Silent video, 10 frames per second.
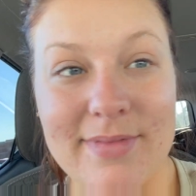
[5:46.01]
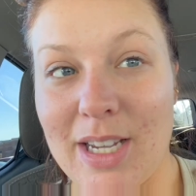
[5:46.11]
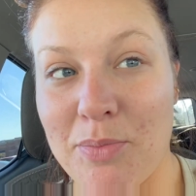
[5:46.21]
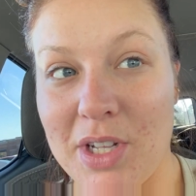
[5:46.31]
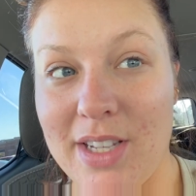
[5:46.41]

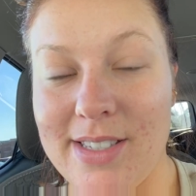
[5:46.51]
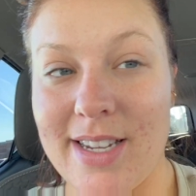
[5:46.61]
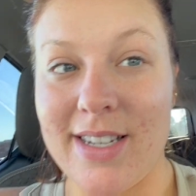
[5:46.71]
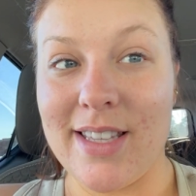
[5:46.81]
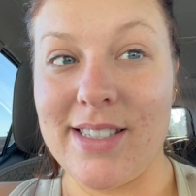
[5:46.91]
I'm really
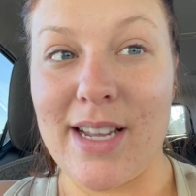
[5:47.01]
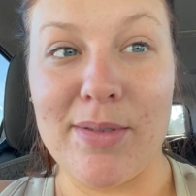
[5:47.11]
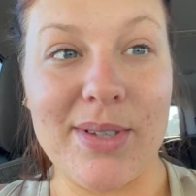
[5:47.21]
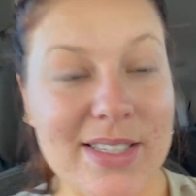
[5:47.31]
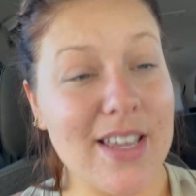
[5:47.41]
excited to get these
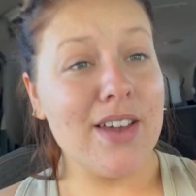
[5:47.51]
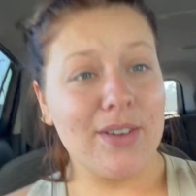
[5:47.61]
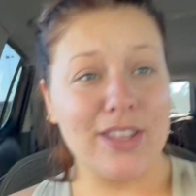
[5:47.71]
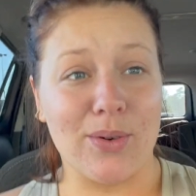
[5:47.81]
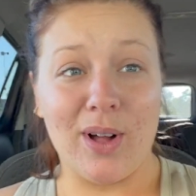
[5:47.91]
eyebrows waxed.
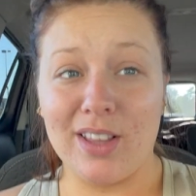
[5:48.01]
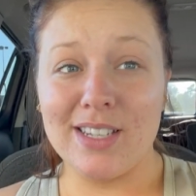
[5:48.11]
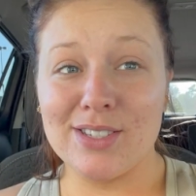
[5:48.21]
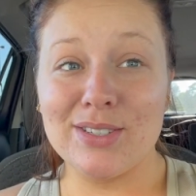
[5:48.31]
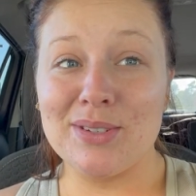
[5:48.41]
Okay, the
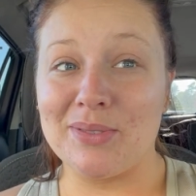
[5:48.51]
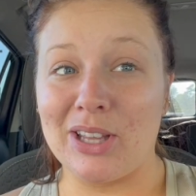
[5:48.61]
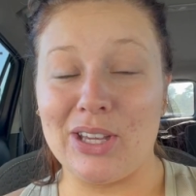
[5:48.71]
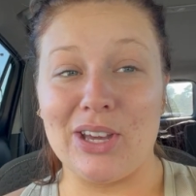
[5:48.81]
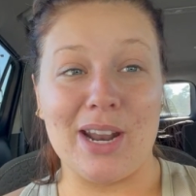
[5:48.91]
quality's looking
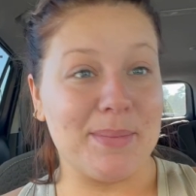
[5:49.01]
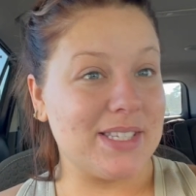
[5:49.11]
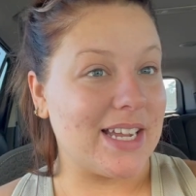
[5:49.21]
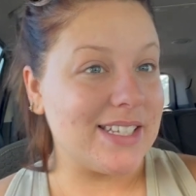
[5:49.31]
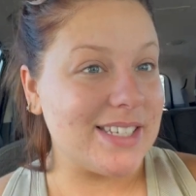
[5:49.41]
really good. I'm
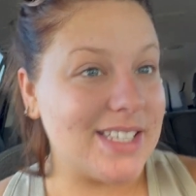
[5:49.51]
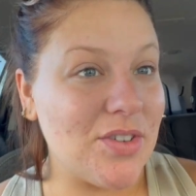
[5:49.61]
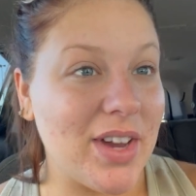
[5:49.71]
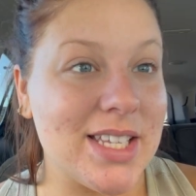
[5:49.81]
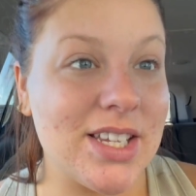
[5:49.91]
excited to see
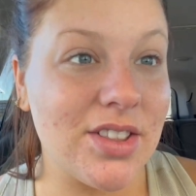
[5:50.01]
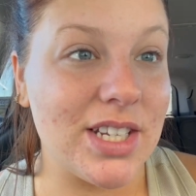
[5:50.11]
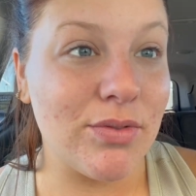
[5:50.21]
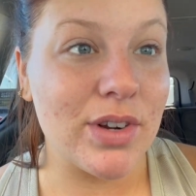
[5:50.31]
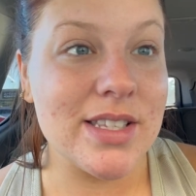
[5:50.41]
if I can tell the
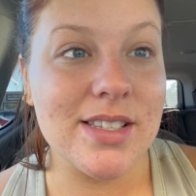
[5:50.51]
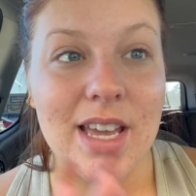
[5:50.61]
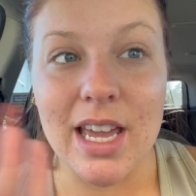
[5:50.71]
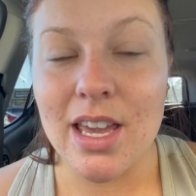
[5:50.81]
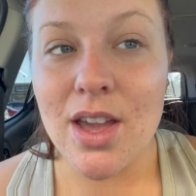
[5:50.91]
difference
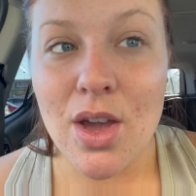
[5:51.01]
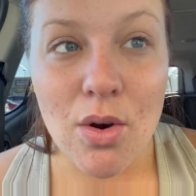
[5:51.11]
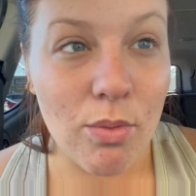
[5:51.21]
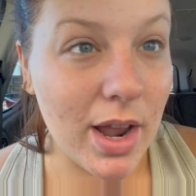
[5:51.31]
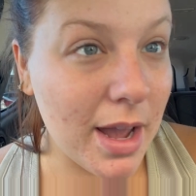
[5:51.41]
like
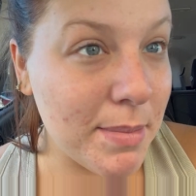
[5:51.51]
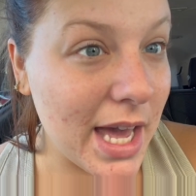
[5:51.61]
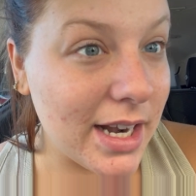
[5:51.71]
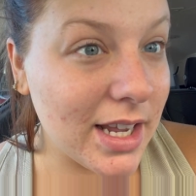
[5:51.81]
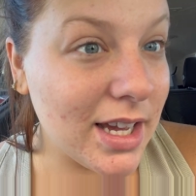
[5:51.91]
when I'm
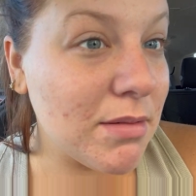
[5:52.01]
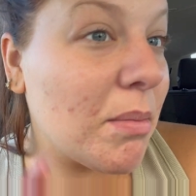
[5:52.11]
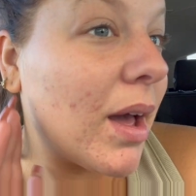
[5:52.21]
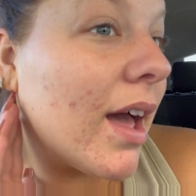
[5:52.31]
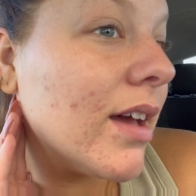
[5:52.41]
editing,
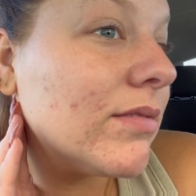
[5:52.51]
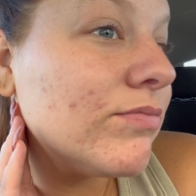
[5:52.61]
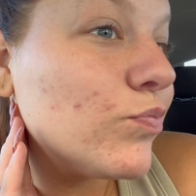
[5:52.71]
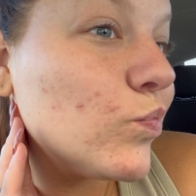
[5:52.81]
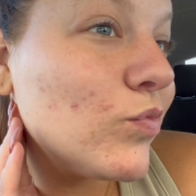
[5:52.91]
but
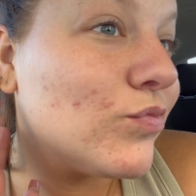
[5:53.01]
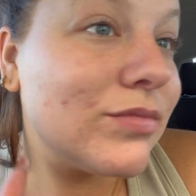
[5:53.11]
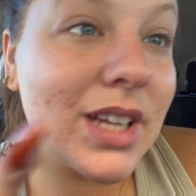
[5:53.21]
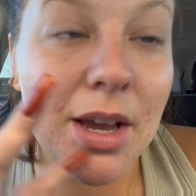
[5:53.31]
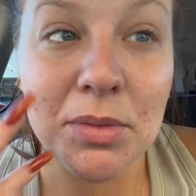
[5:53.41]

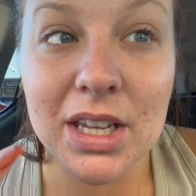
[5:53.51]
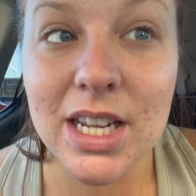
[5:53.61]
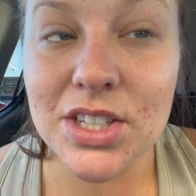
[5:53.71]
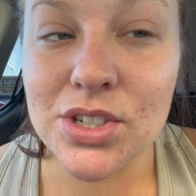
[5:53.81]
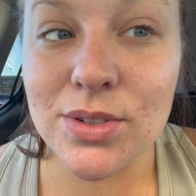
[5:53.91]
I mean,
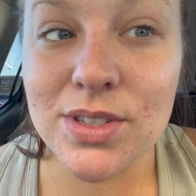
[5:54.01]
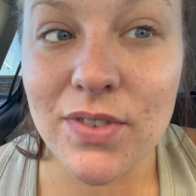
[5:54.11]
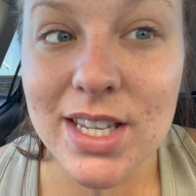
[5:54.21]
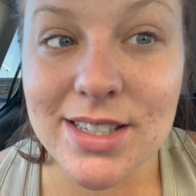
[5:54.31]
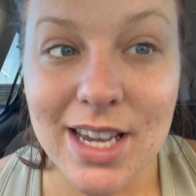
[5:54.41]
it shows
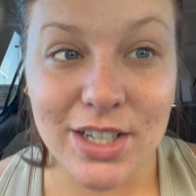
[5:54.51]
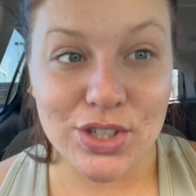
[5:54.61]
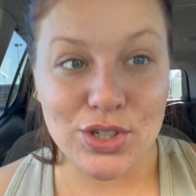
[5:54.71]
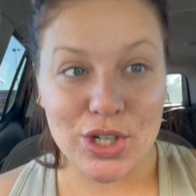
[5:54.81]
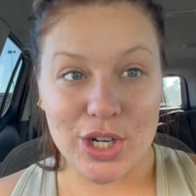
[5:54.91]
face
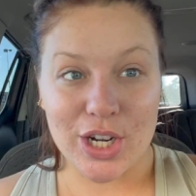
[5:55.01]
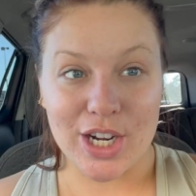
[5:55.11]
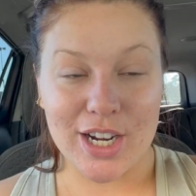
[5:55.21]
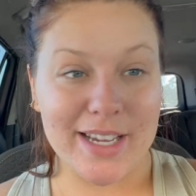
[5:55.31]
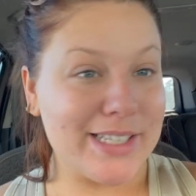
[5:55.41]

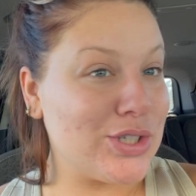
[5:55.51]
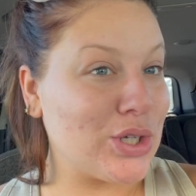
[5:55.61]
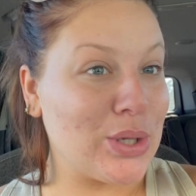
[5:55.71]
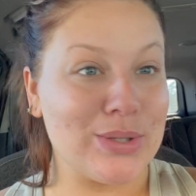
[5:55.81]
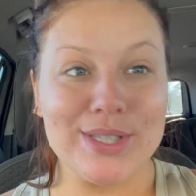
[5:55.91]
texture. It
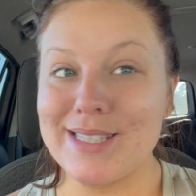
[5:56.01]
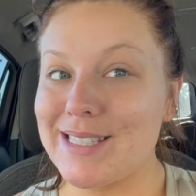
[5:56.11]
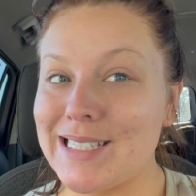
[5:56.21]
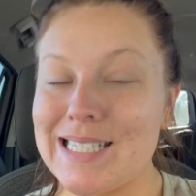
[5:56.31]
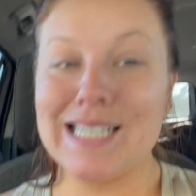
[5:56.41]
shows,
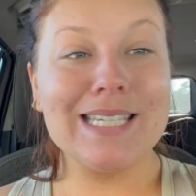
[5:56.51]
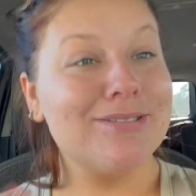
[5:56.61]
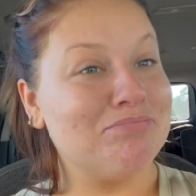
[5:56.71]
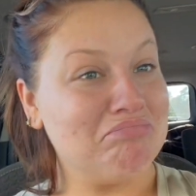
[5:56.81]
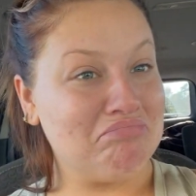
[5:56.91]

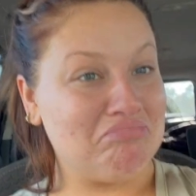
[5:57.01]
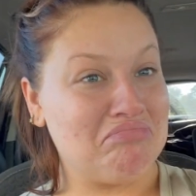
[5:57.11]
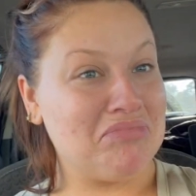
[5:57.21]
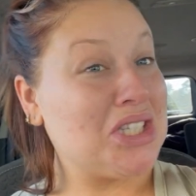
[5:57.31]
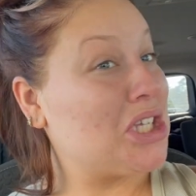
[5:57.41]

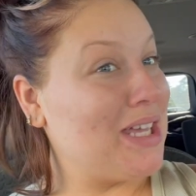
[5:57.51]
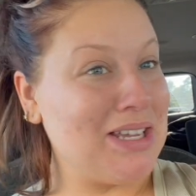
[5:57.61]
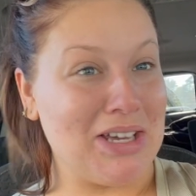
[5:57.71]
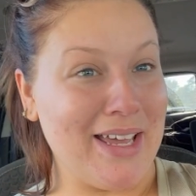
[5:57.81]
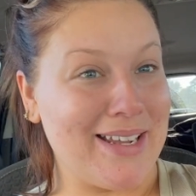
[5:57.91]
it's looking
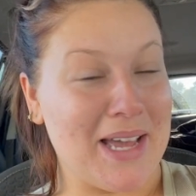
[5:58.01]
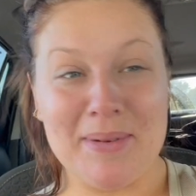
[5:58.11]
good. I'm